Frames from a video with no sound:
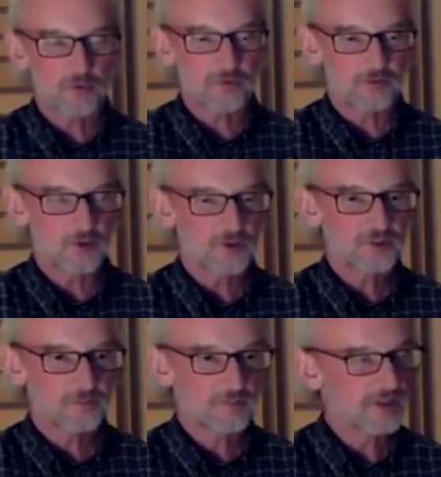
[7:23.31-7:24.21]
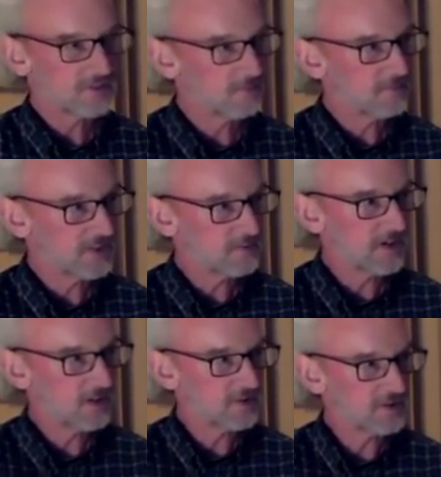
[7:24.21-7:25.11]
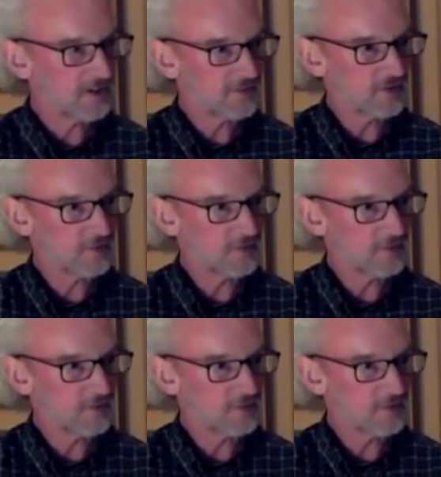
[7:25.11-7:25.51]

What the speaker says: prefer to mix my own stuff.